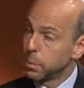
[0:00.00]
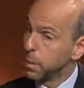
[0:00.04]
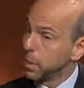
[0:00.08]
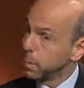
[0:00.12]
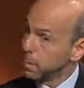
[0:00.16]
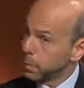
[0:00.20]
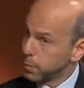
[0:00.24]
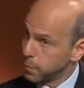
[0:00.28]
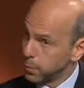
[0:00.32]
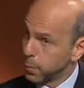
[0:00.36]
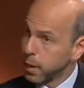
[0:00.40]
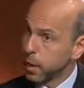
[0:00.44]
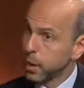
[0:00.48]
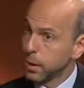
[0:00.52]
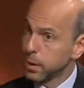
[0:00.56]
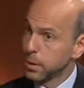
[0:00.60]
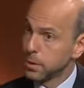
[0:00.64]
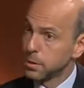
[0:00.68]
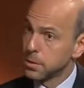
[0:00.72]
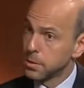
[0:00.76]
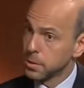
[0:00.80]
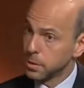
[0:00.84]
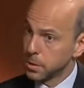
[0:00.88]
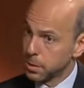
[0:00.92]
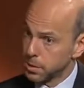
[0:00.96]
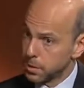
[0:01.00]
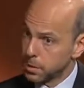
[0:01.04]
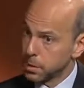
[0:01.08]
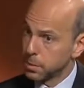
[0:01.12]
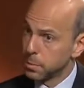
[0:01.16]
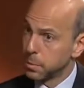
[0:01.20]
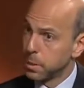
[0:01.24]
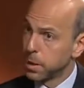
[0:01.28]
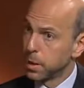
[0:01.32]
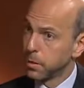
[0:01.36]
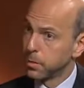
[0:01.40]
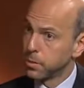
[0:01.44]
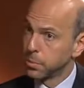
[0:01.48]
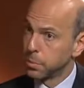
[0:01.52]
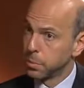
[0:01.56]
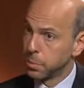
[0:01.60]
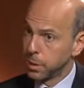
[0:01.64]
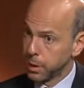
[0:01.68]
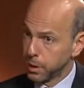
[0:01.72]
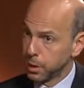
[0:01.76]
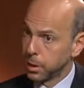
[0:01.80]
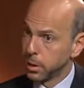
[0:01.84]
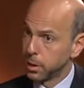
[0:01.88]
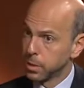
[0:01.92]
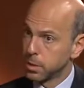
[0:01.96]
maybe violence in Tibet
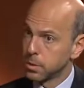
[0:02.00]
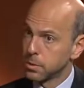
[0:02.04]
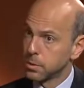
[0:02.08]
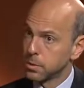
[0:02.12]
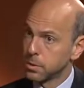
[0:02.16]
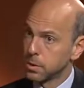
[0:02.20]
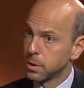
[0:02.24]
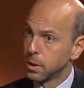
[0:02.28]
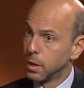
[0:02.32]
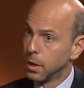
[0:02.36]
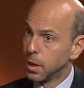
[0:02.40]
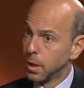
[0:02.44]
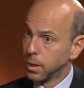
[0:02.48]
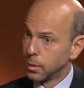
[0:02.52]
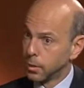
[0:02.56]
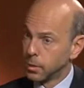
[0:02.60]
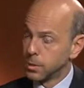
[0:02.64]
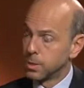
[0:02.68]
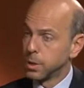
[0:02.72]
because the